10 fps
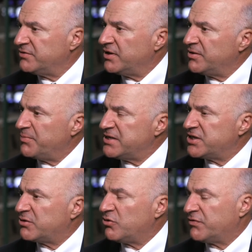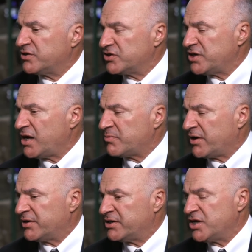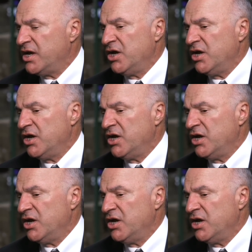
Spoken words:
And the basic rule for the stock market is